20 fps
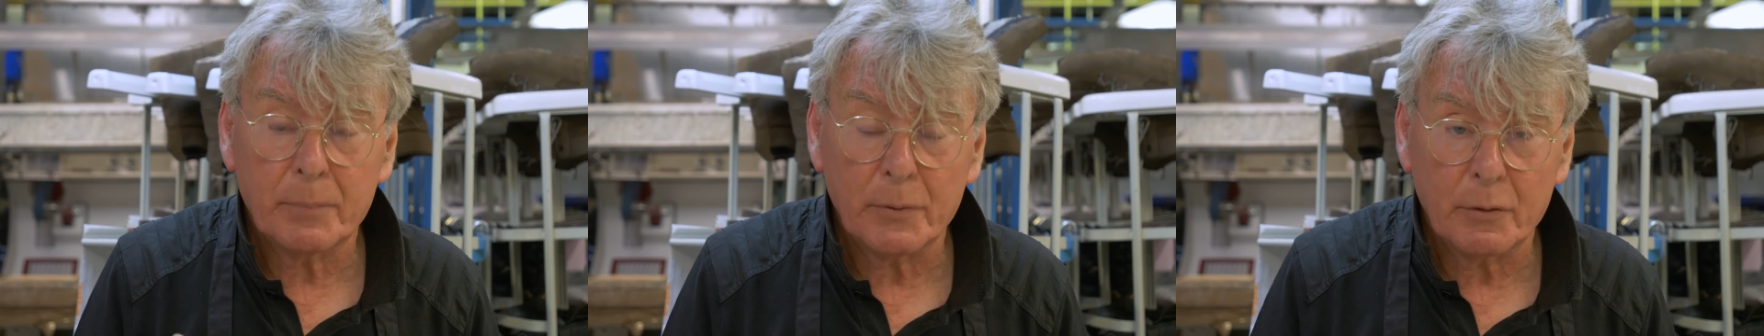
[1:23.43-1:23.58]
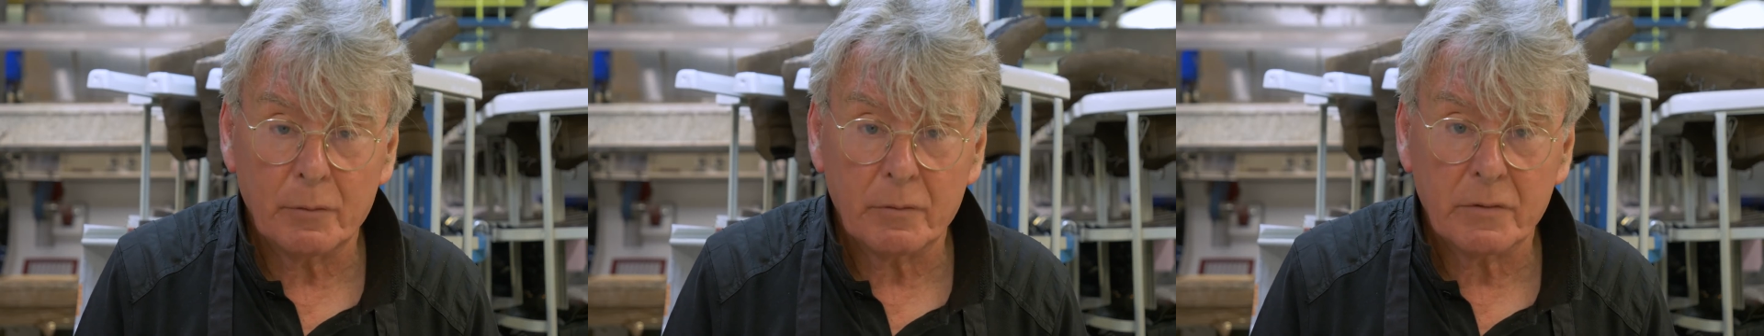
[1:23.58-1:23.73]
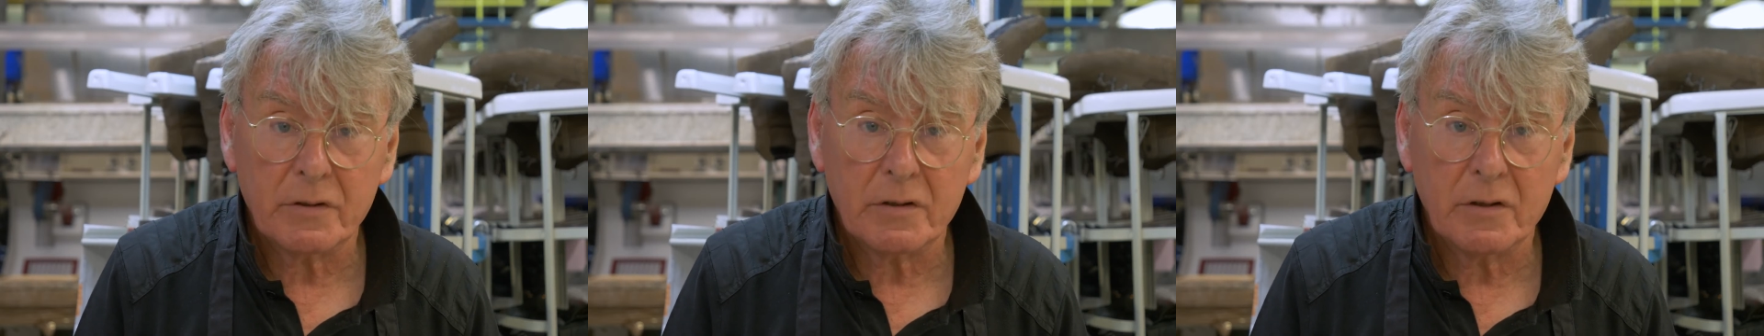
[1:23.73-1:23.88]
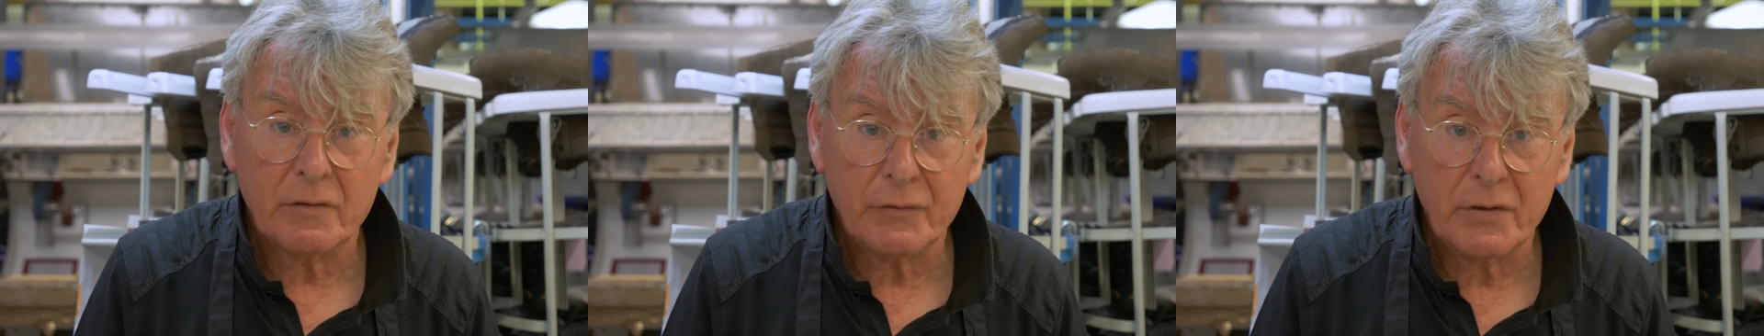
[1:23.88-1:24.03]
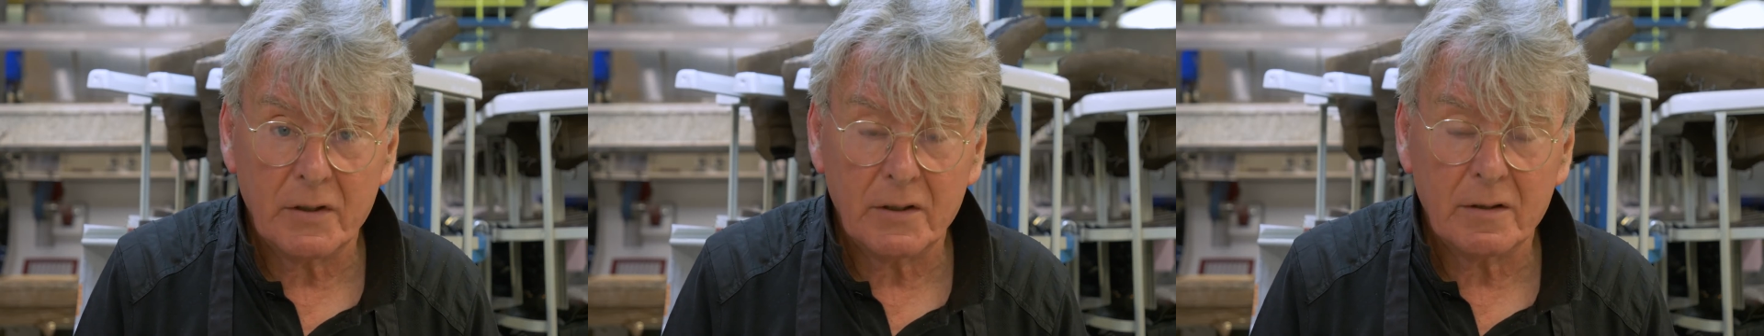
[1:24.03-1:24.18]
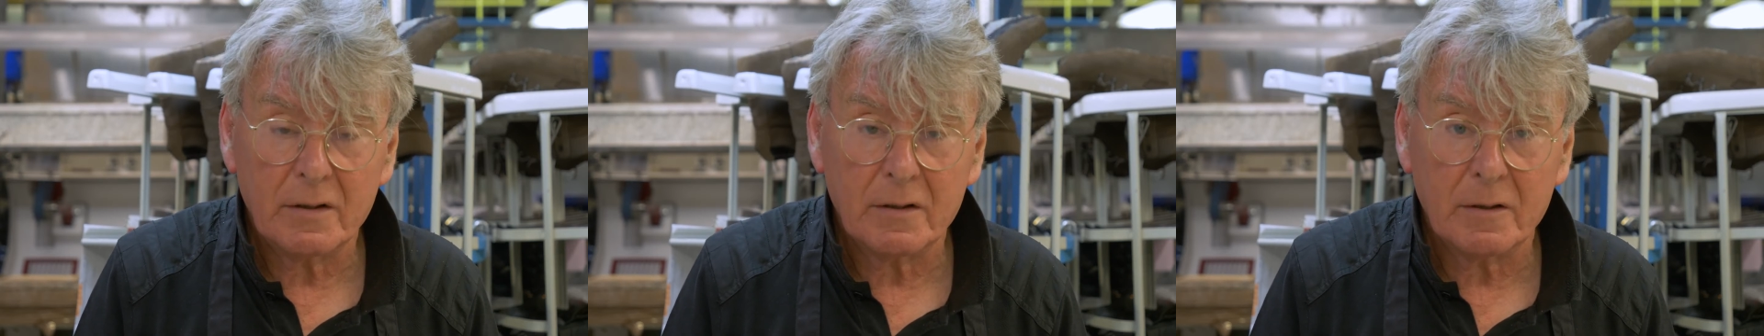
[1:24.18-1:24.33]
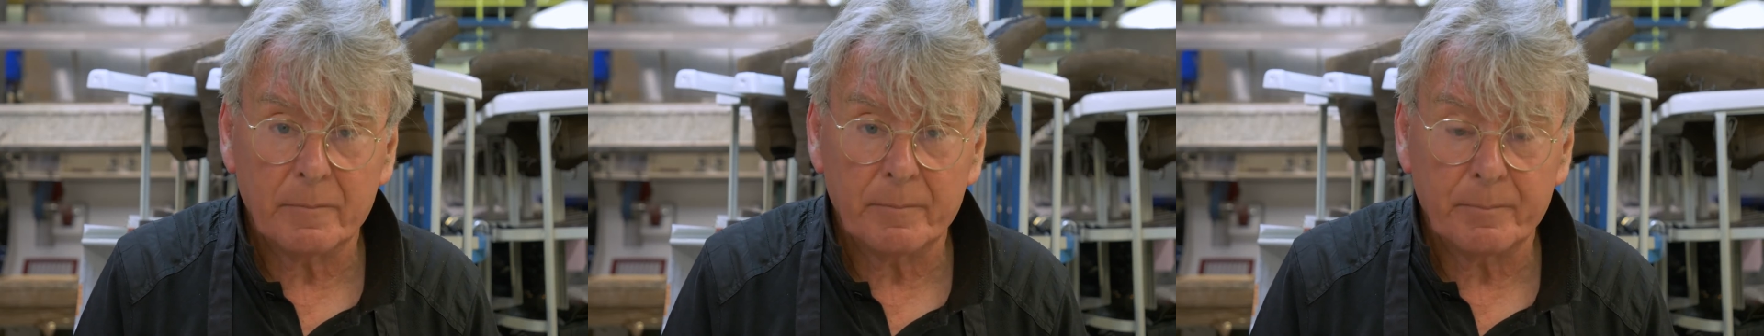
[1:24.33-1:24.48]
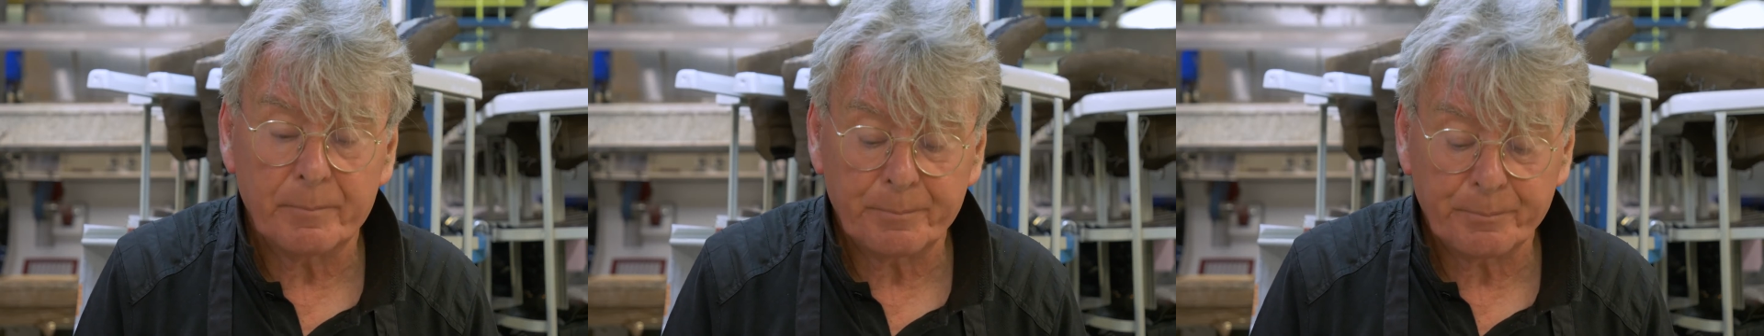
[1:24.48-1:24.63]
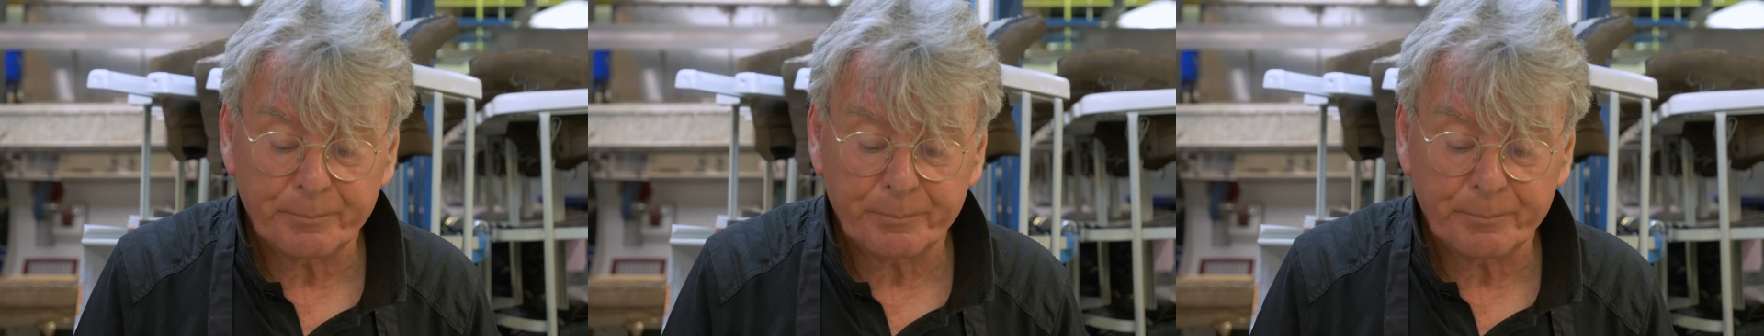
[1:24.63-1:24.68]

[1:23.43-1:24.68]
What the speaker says: boots to fit them.